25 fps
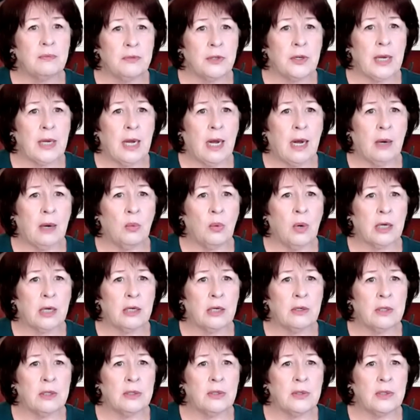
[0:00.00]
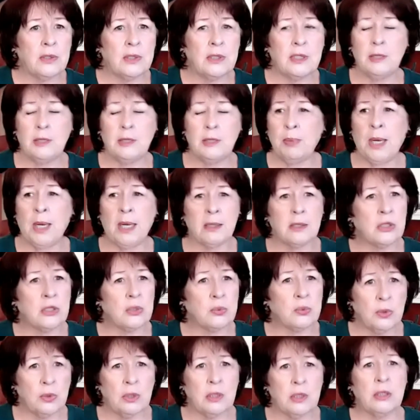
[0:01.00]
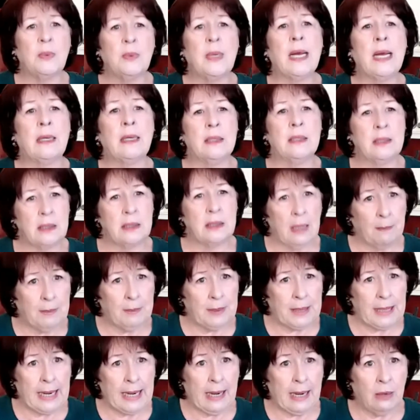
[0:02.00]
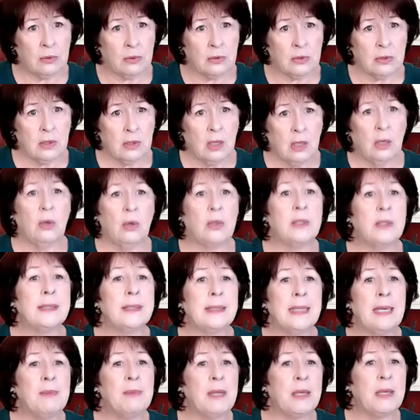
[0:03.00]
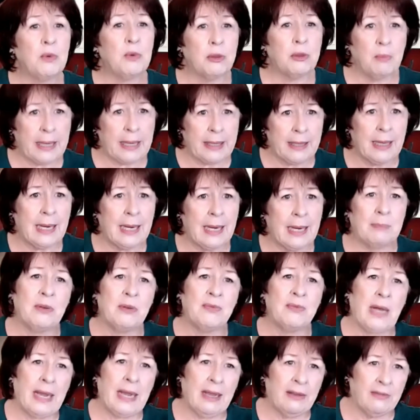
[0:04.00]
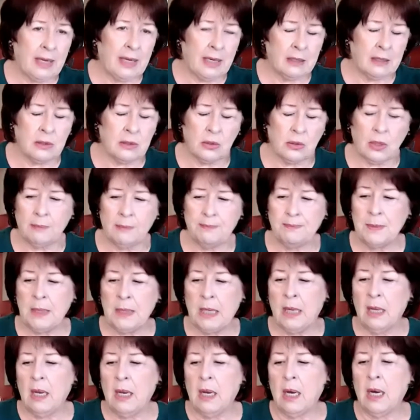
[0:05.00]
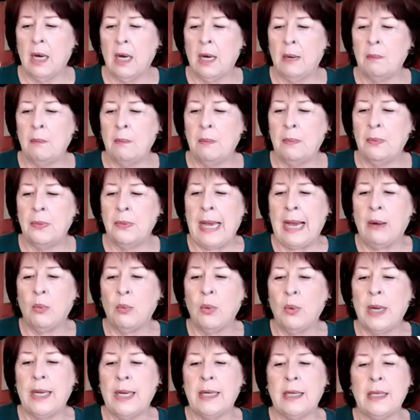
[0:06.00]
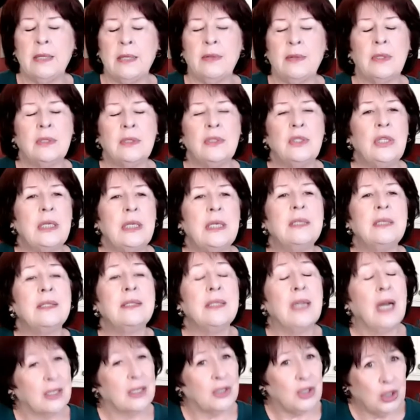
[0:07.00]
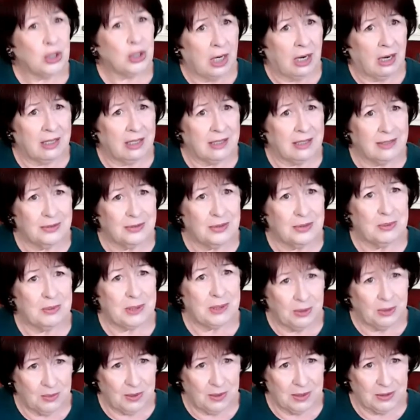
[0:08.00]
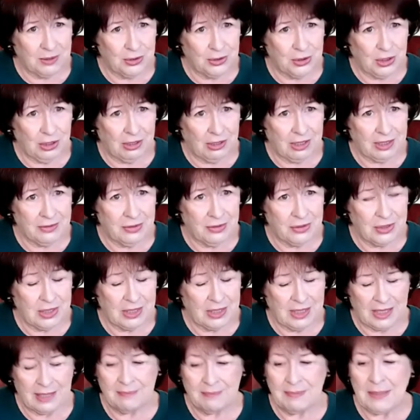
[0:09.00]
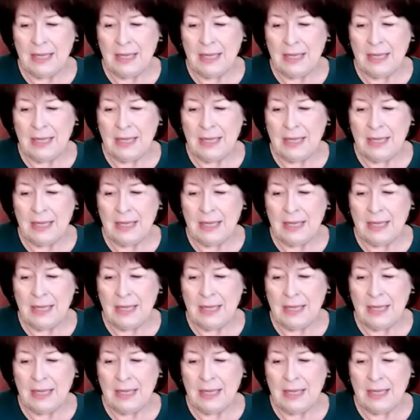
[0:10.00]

very hot water into the teapot, swirl it around and dump it out. The same thing with my cup if I have extra. That way the tea is not shocked. So we don't want to shock the tea.